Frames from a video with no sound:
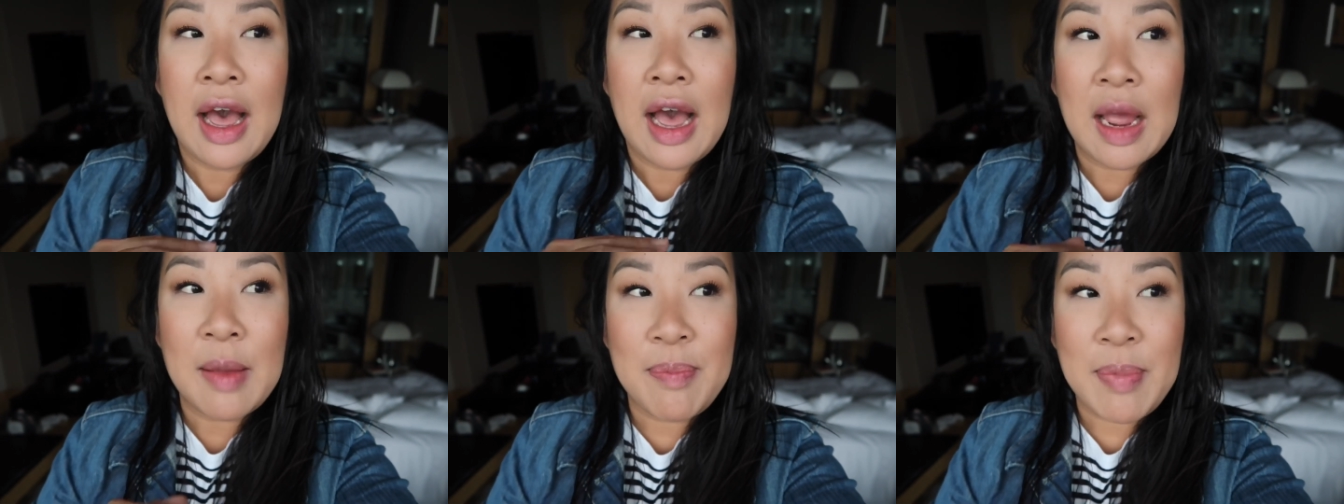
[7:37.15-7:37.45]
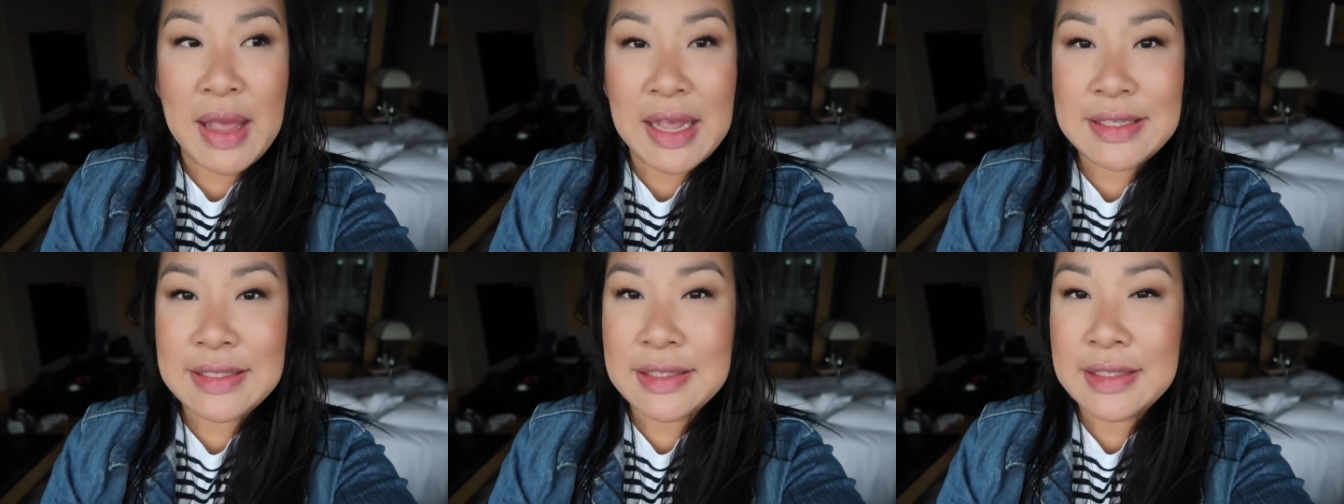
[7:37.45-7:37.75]
I
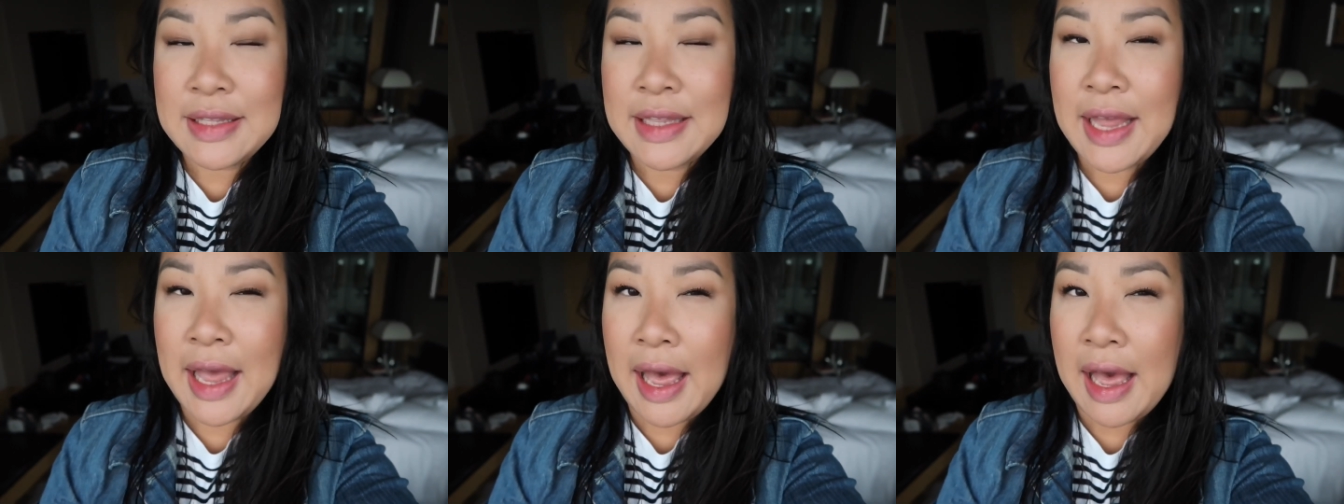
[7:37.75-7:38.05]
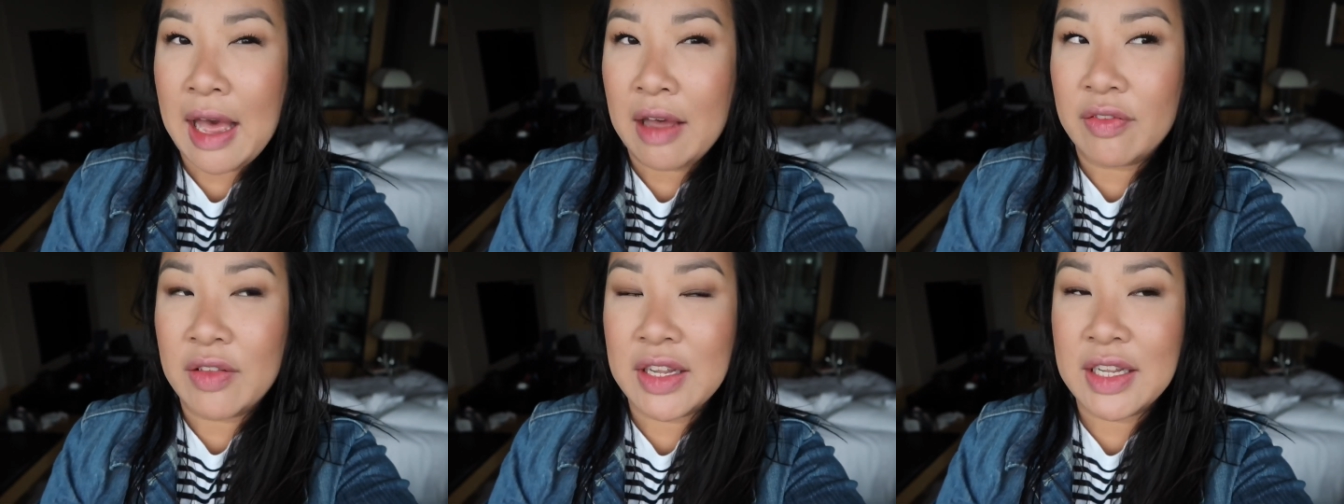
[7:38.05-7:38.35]
basically
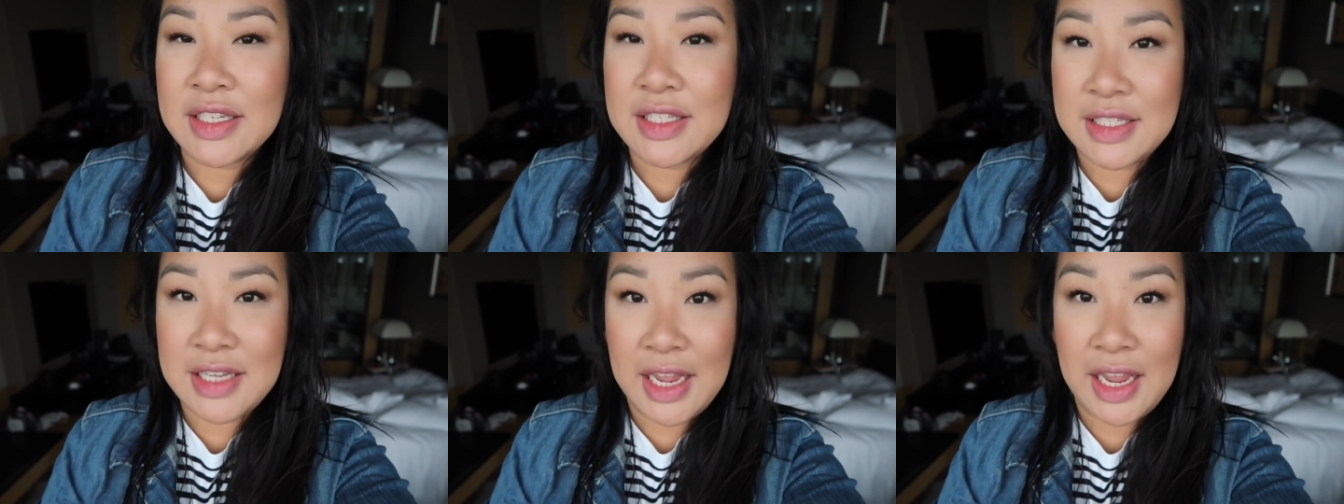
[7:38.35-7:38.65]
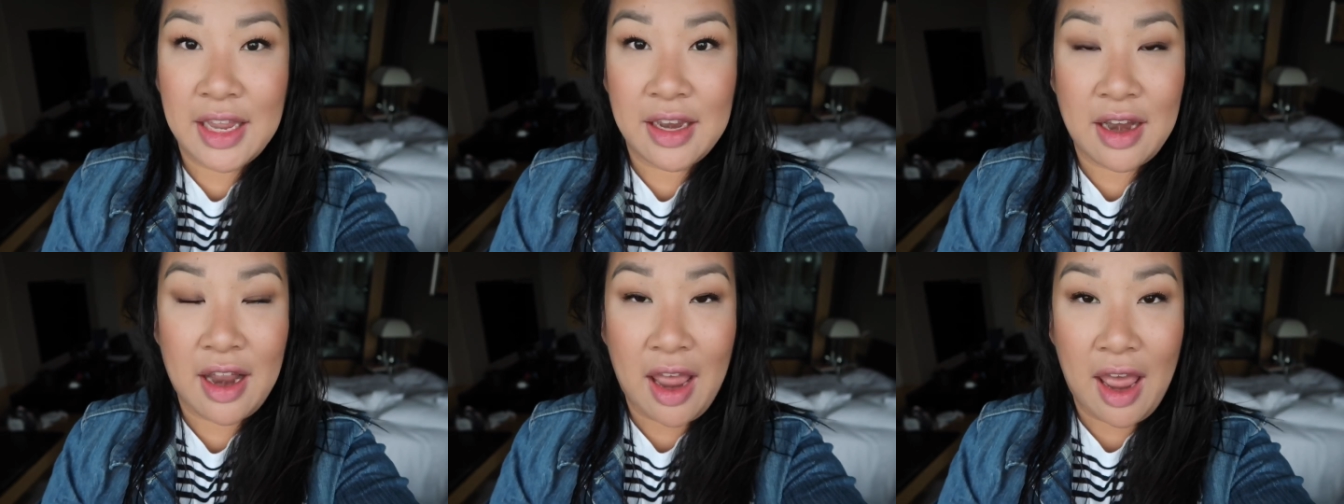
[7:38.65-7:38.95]
have like a
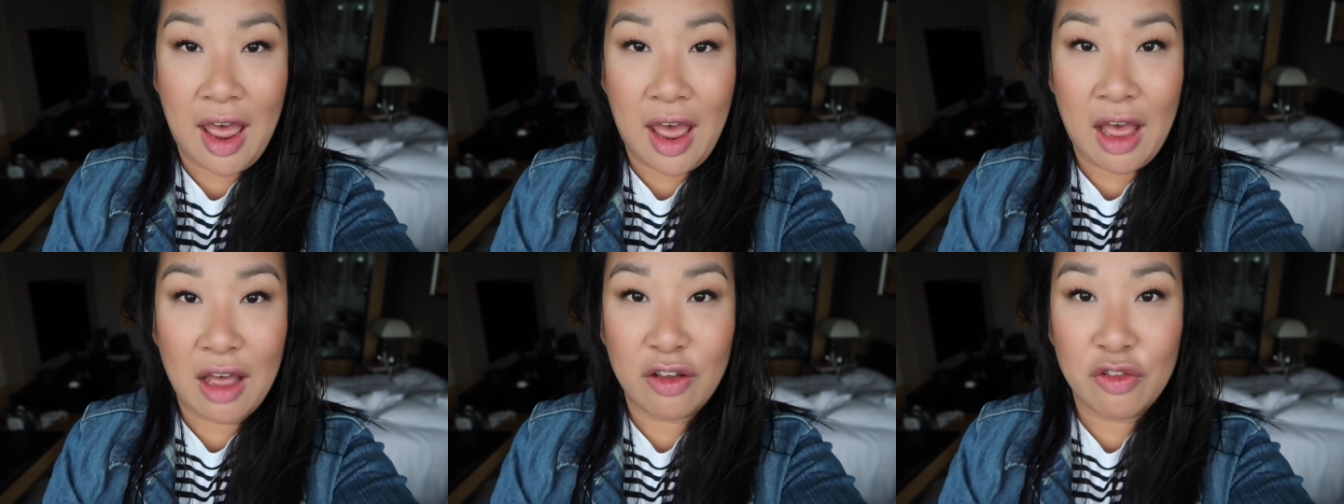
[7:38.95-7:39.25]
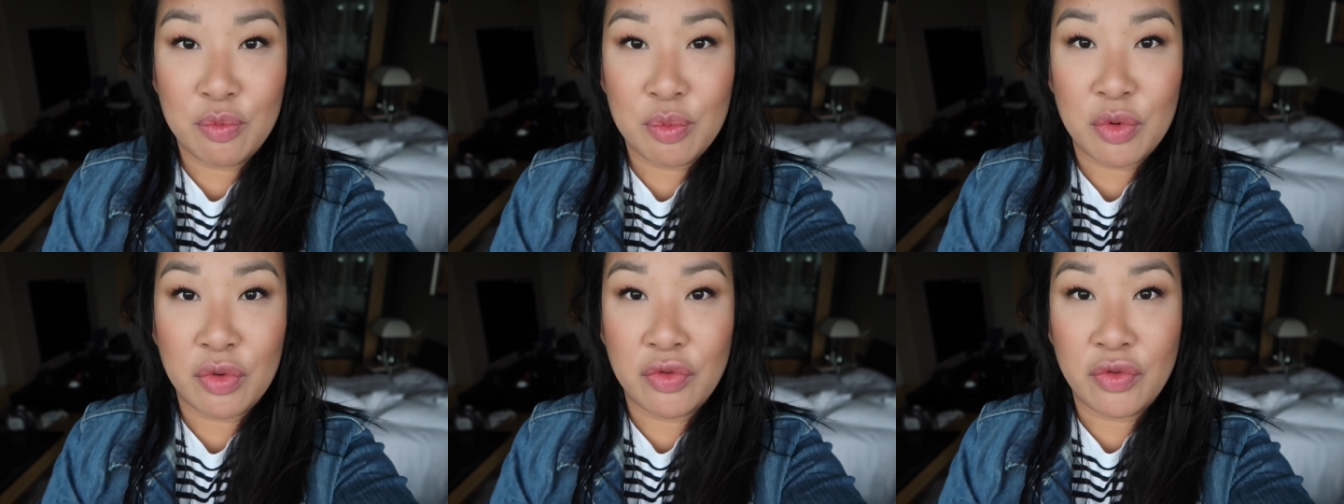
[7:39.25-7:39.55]
day and a
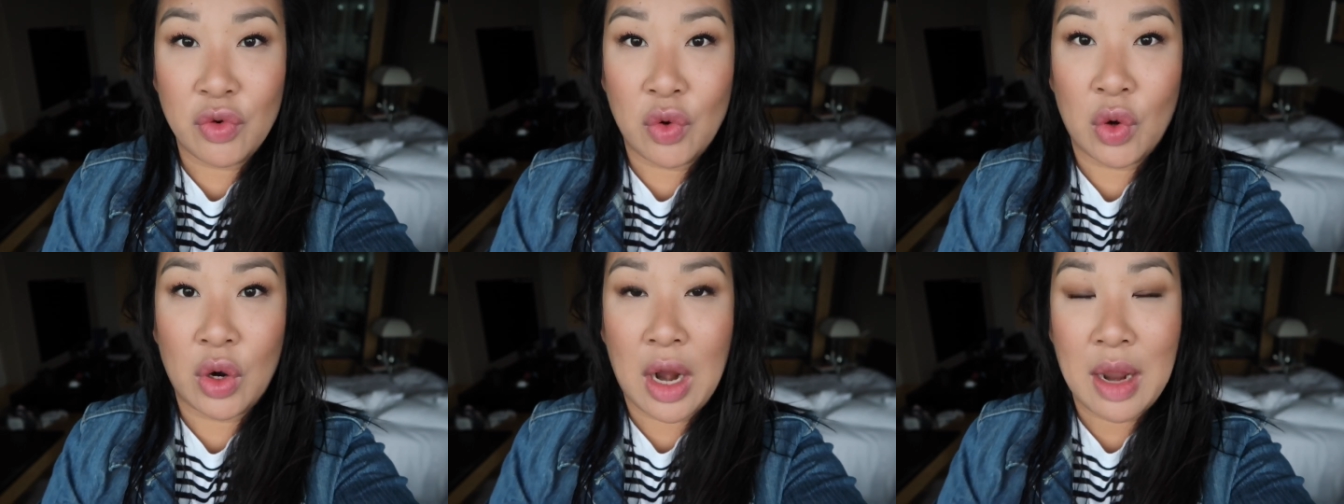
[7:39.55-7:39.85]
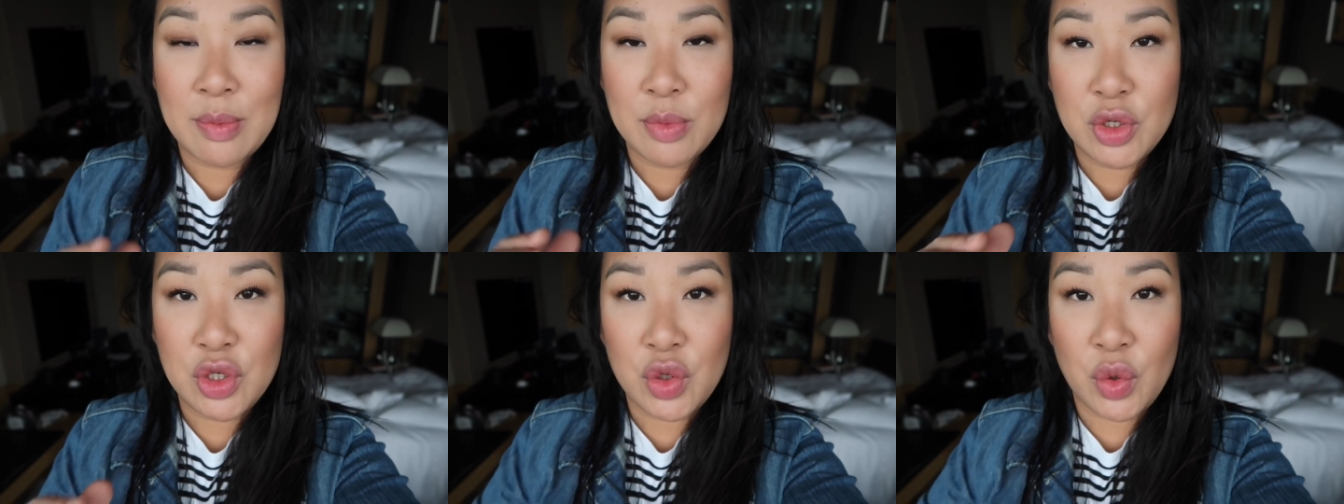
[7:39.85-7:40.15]
half before
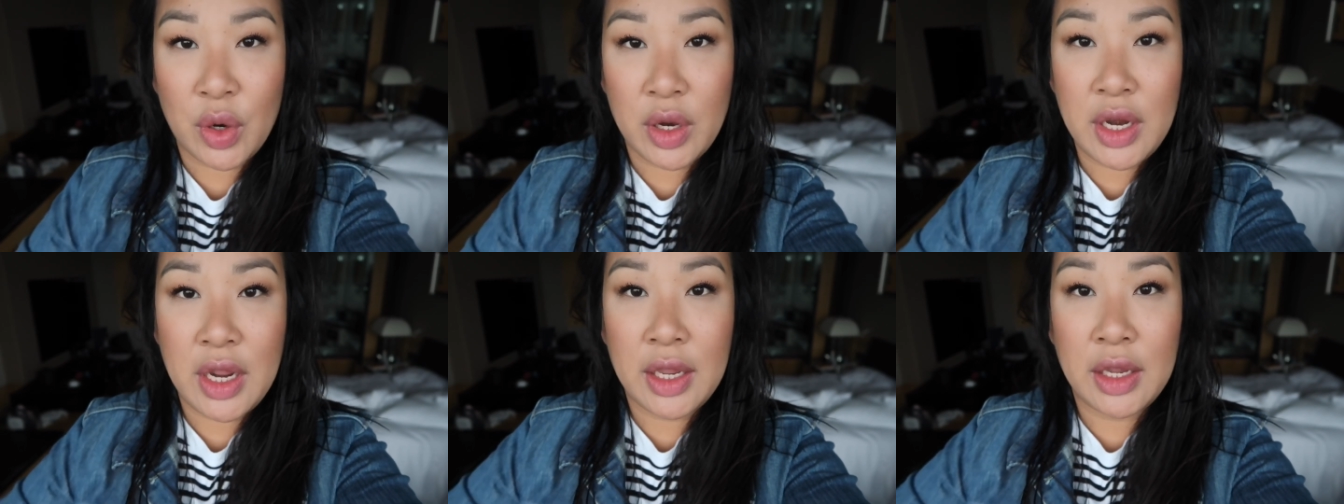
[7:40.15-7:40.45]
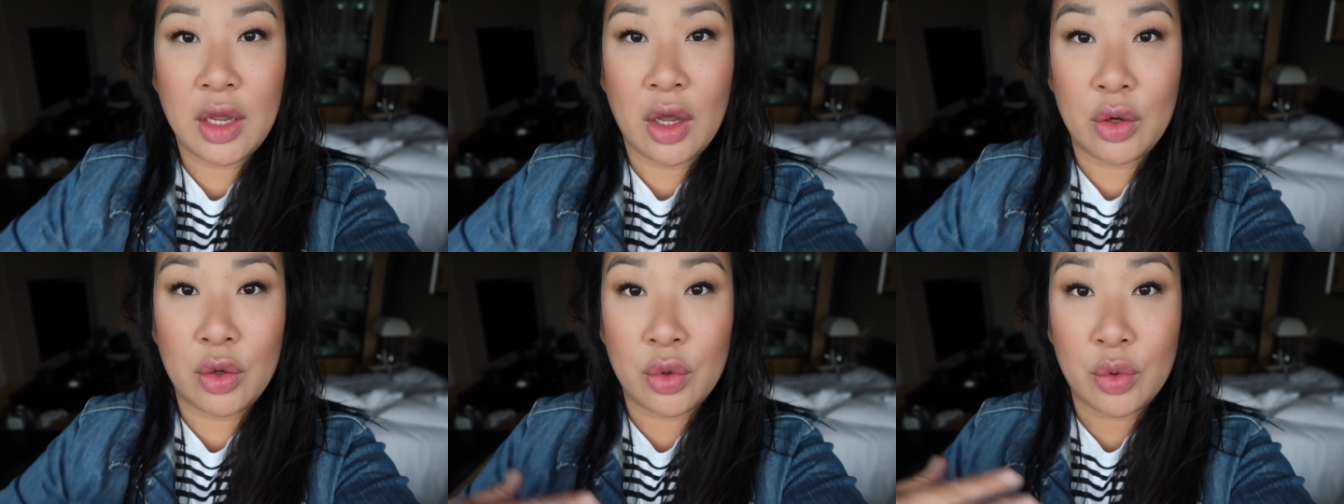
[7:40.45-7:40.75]
I'm
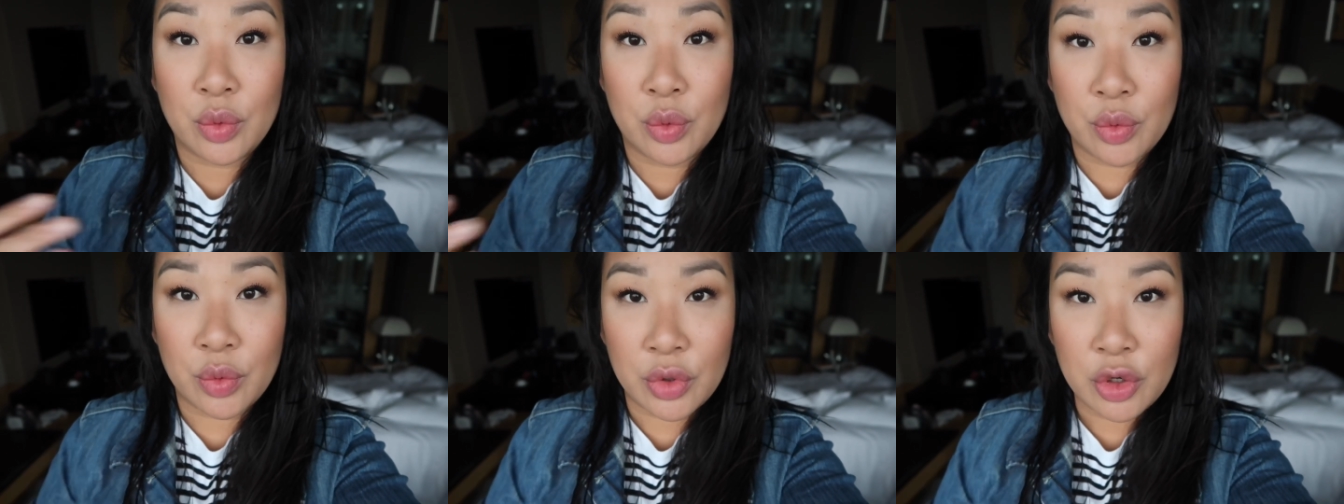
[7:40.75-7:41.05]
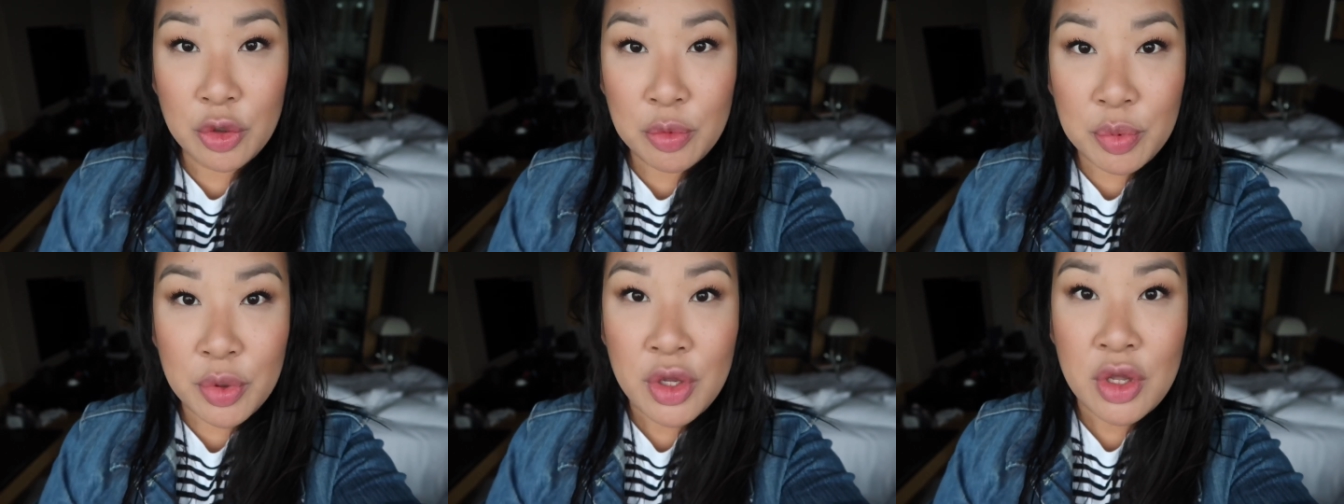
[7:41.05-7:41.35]
joining a
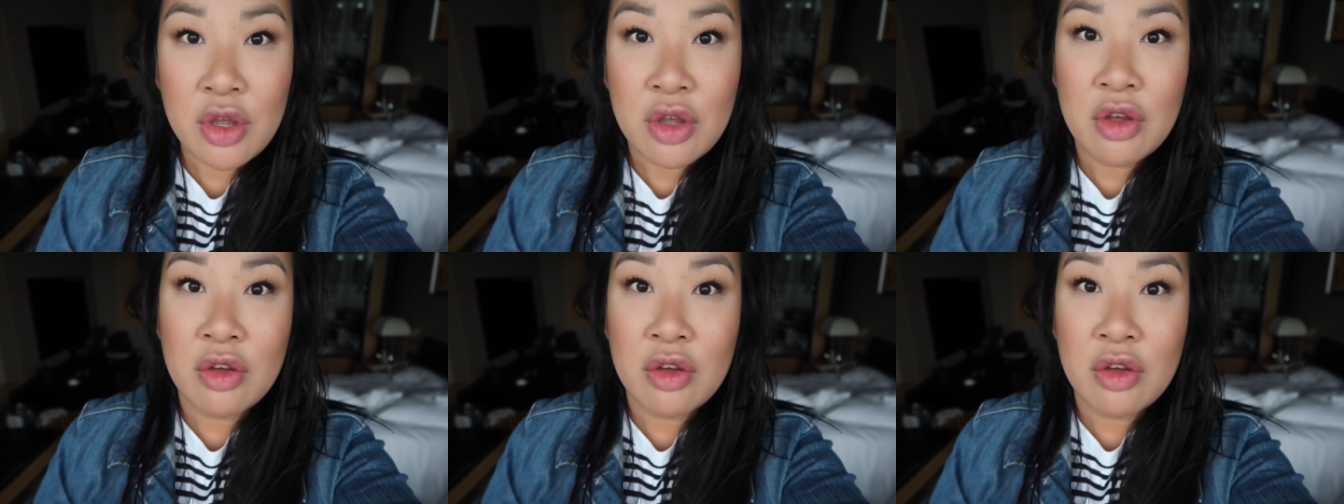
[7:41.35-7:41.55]
group